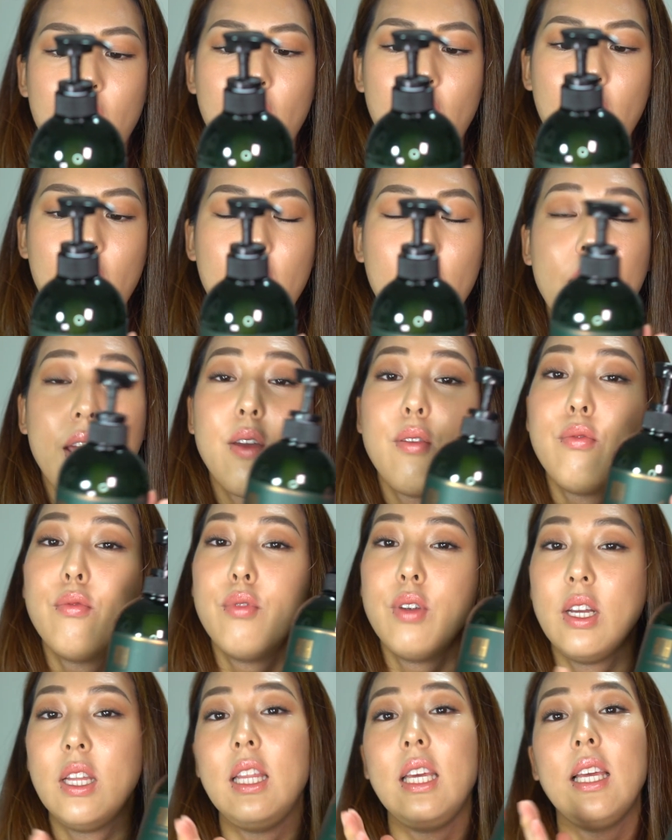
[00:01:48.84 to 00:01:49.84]
I
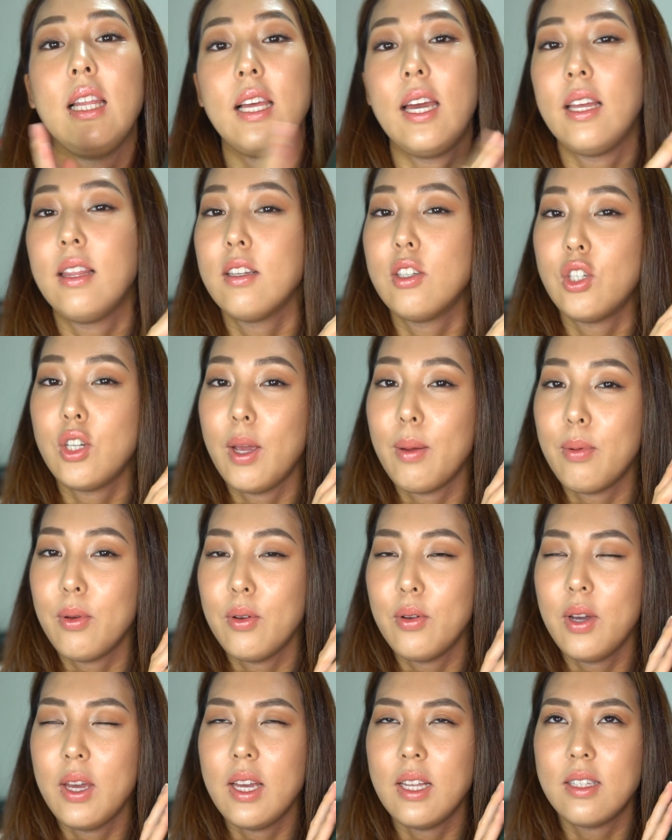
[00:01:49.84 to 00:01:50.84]
really like the
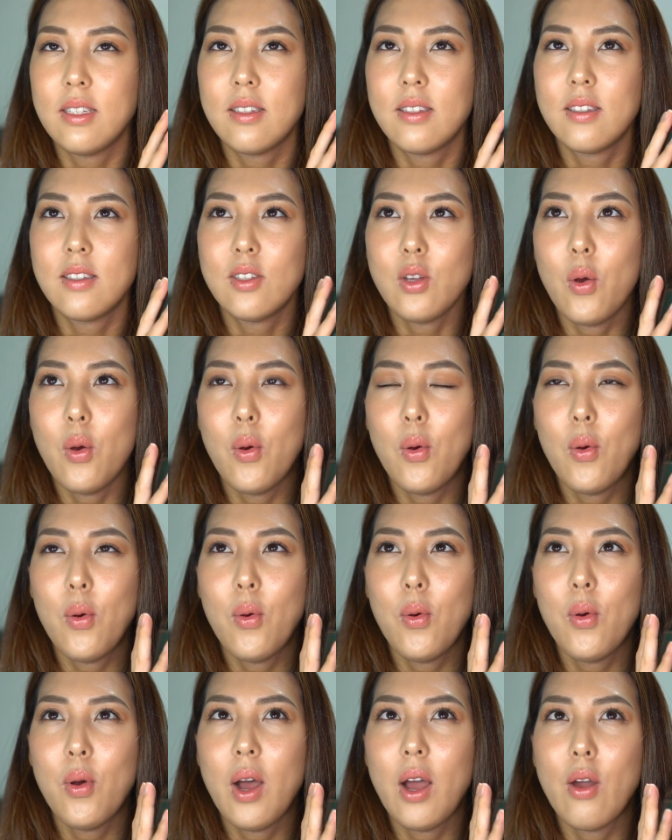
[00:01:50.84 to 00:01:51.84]
shampoo. It's
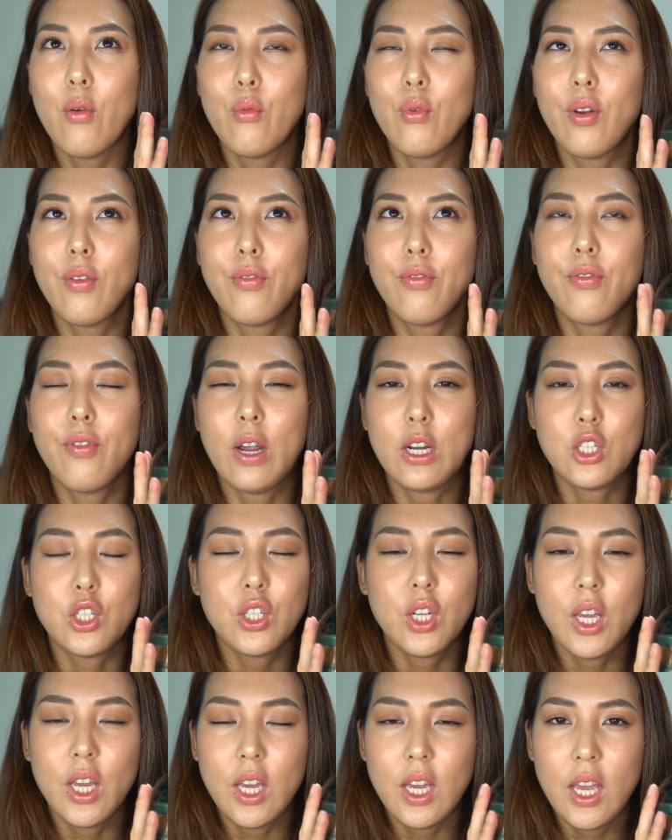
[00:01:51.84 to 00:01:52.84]
so
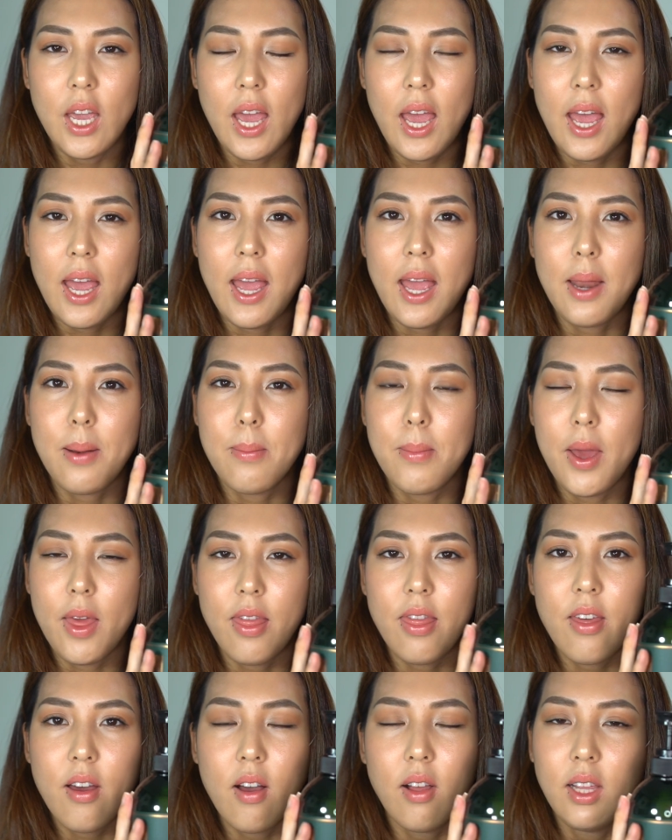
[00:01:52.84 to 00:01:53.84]
refreshing and
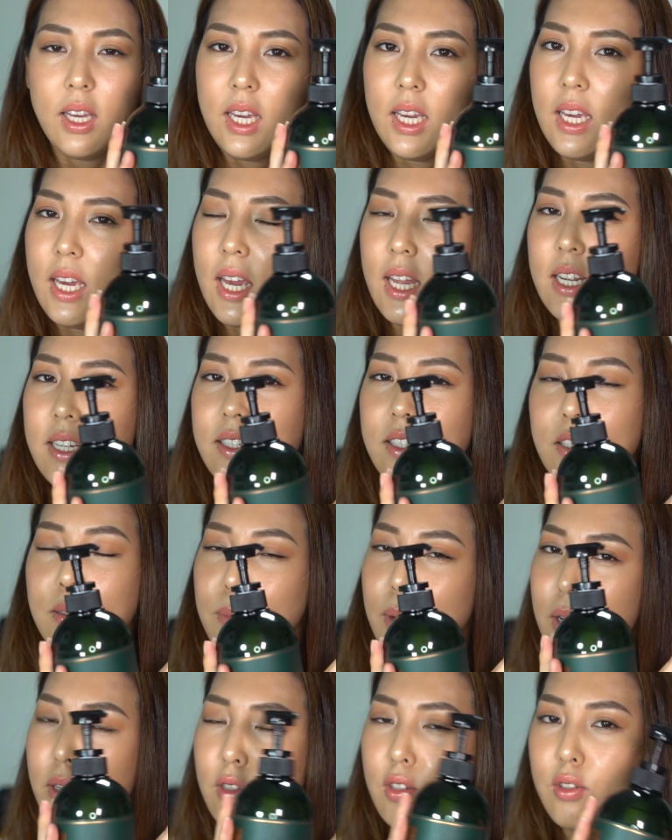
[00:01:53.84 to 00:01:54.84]
mentholy, and it
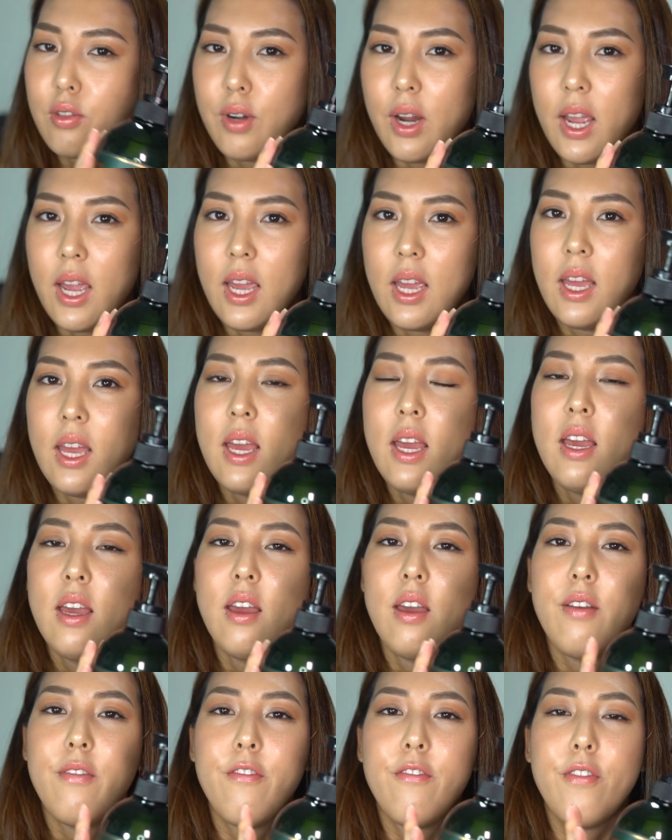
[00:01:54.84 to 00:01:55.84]
smells great.
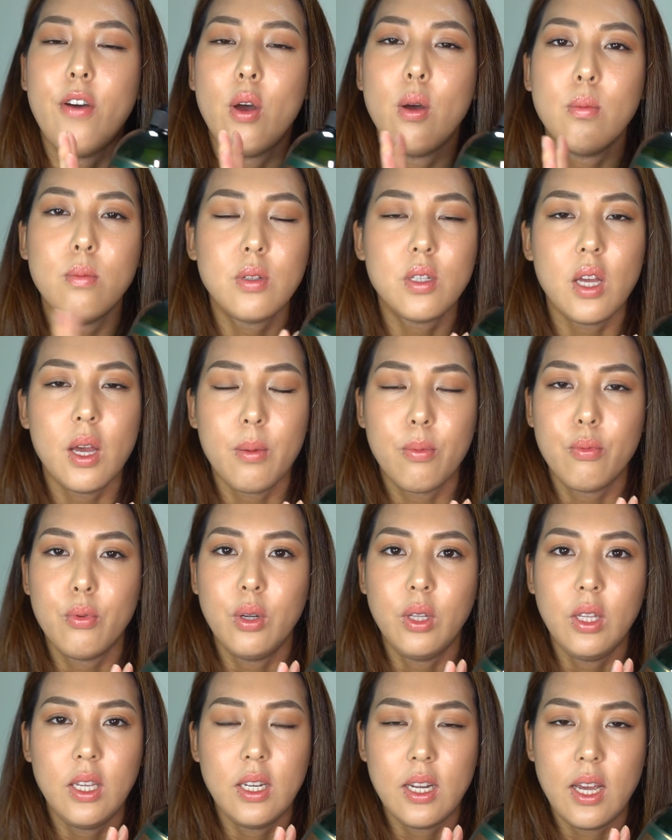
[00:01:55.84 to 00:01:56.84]
It foams up
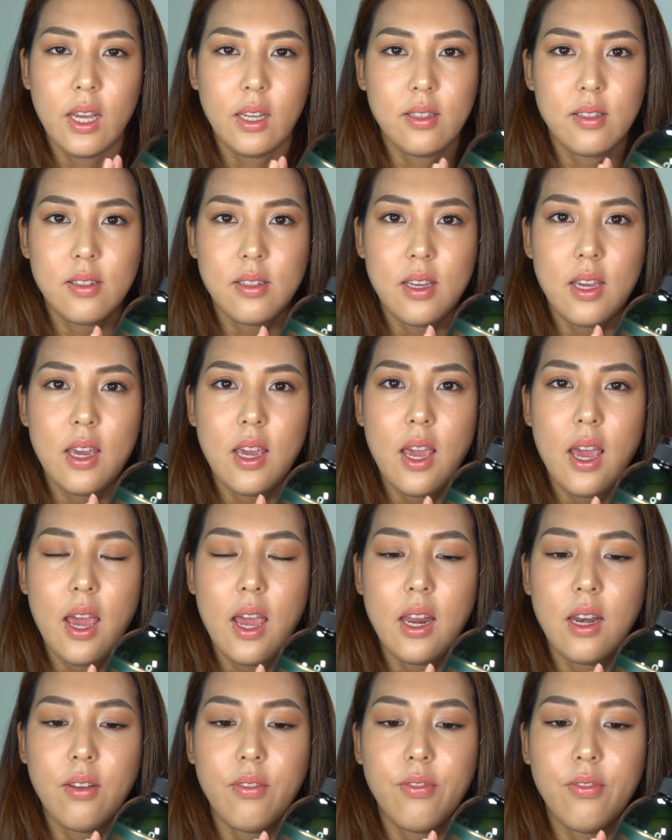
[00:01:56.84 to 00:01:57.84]
really nicely,
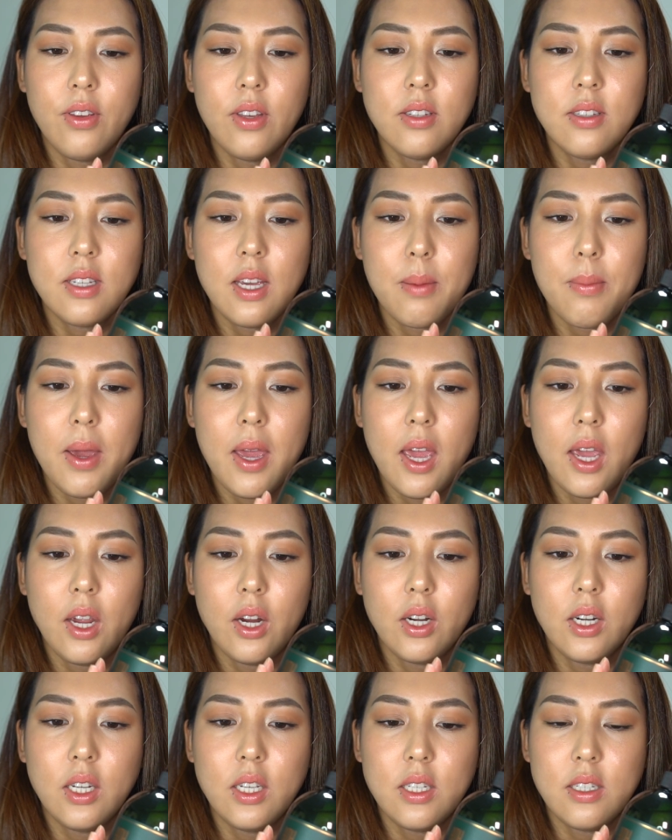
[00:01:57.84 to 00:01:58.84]
and it feels like my
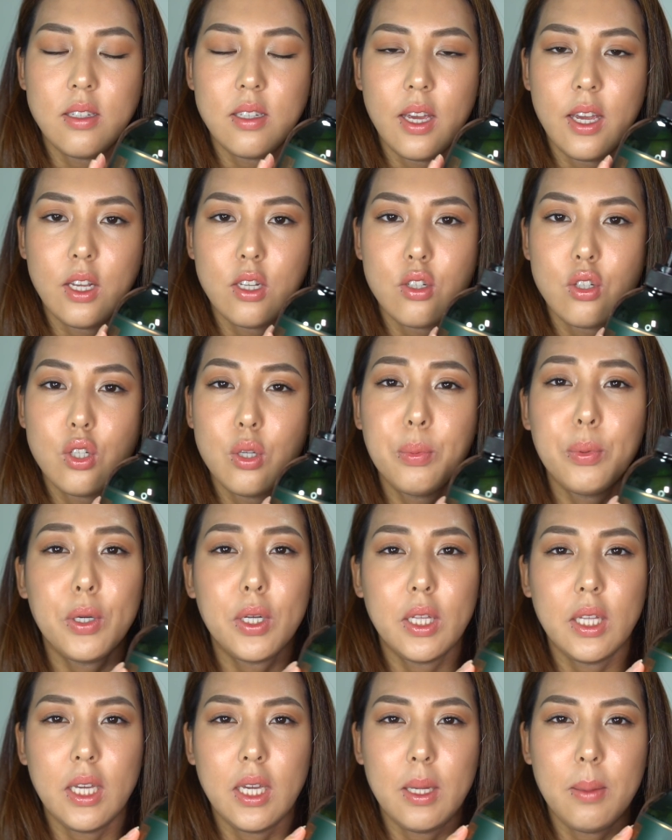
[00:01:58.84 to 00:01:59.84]
hair is super
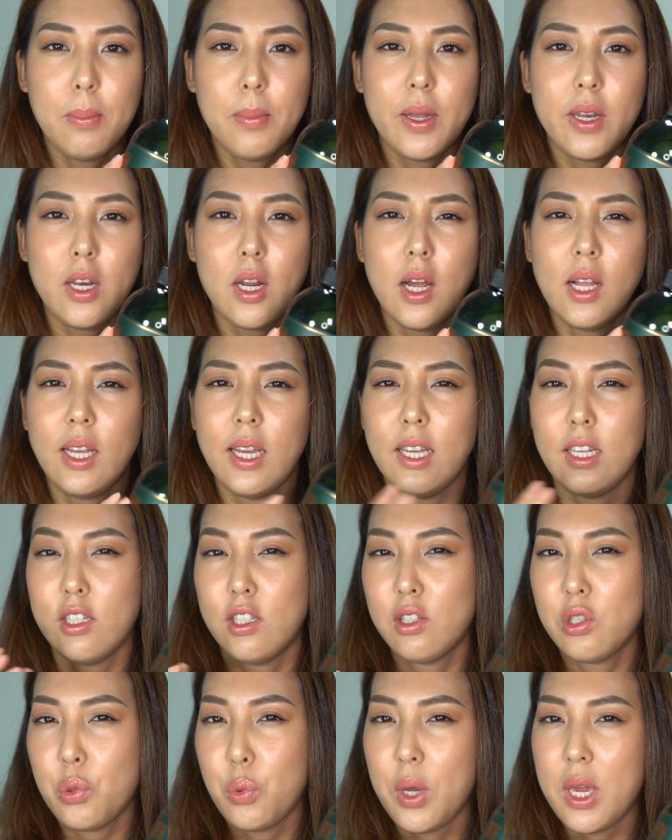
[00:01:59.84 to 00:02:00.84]
clean, but not
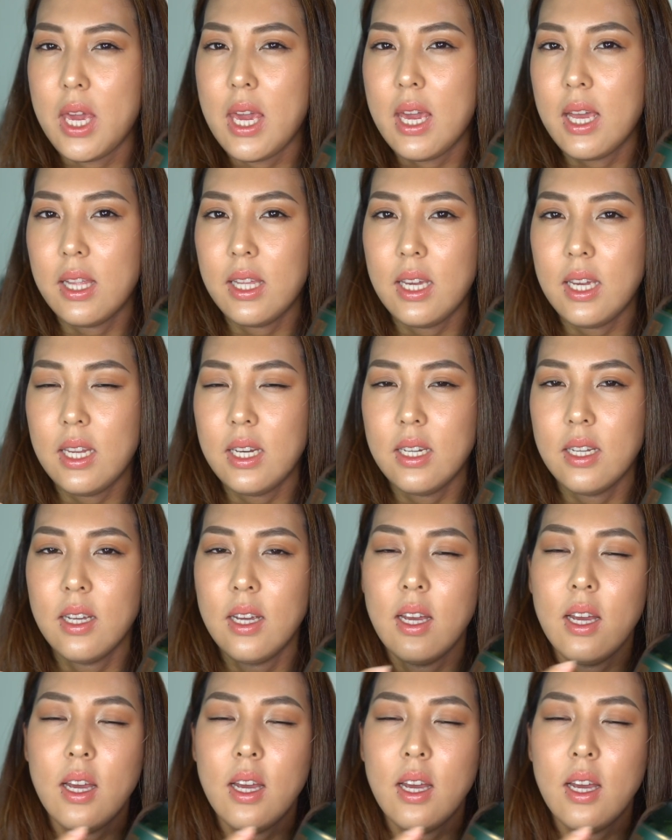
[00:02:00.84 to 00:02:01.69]
squeaky clean.